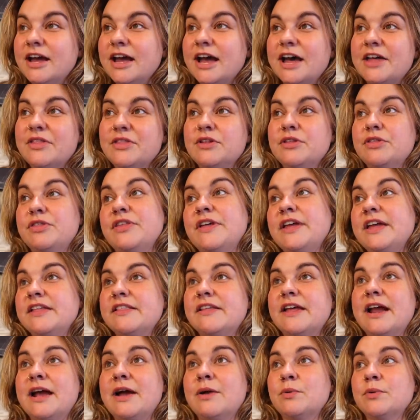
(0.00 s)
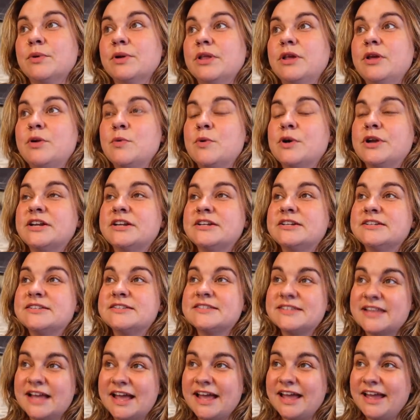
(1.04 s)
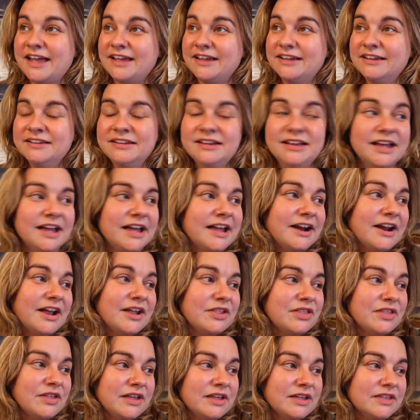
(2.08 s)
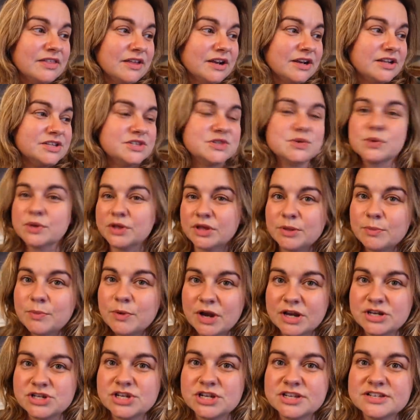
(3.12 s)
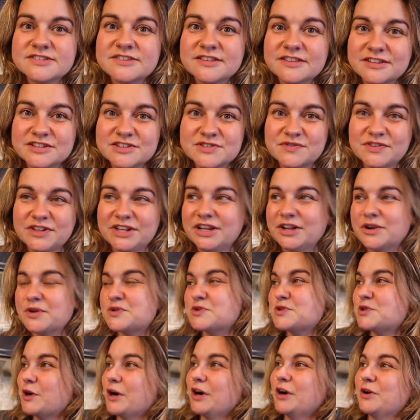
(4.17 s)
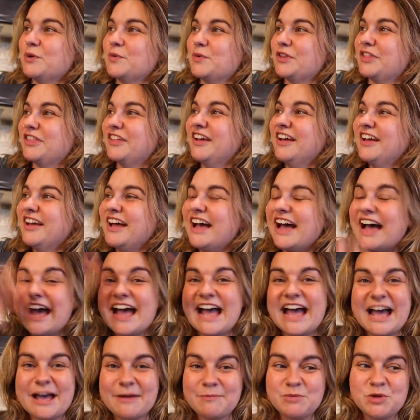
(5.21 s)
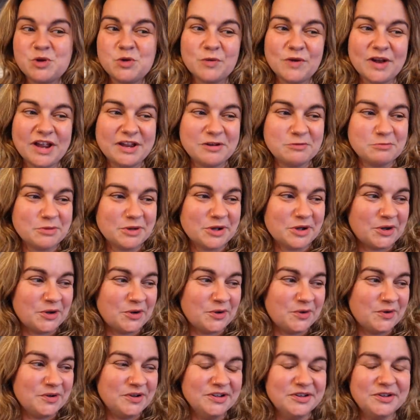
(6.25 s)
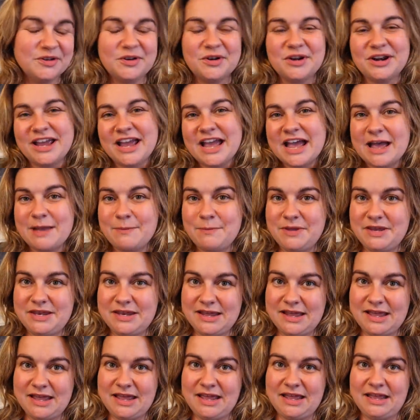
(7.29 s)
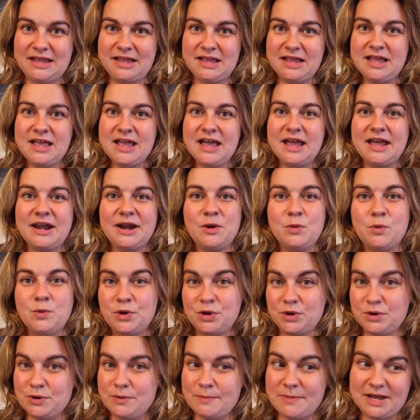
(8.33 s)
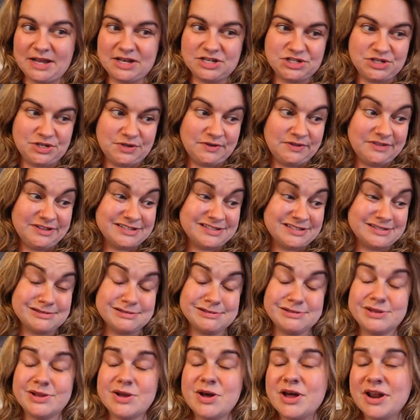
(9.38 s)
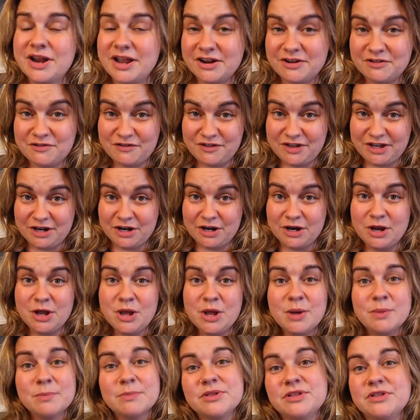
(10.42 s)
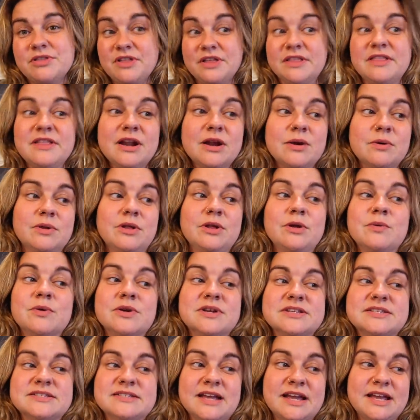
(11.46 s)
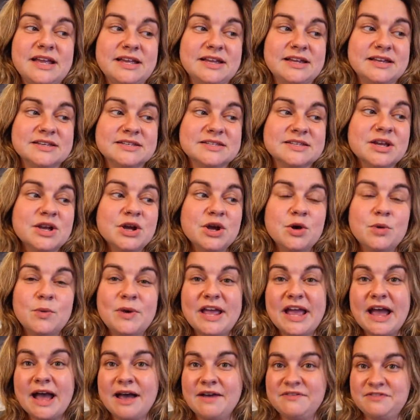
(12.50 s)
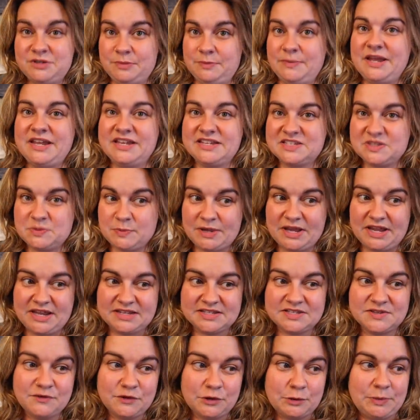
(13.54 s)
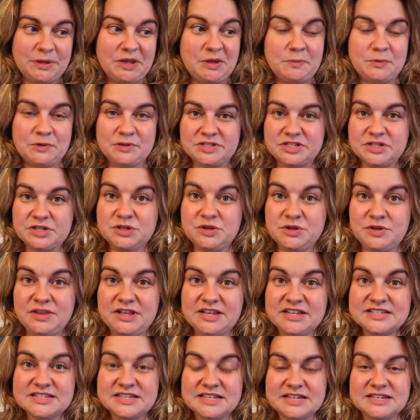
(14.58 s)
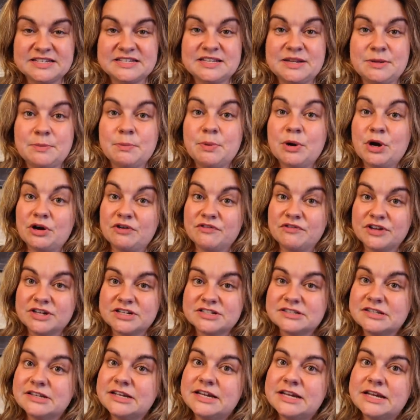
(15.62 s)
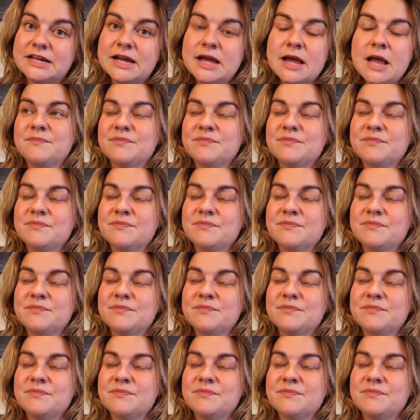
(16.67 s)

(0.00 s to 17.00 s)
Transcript: And the thing that I really wanted to say, and I think that it's really precious that this video started with a happy rainbow on a happy day, and I want to remind you, this is not out of fear. But the thing that I really want to say is, we have to make space for people to do these things imperfectly.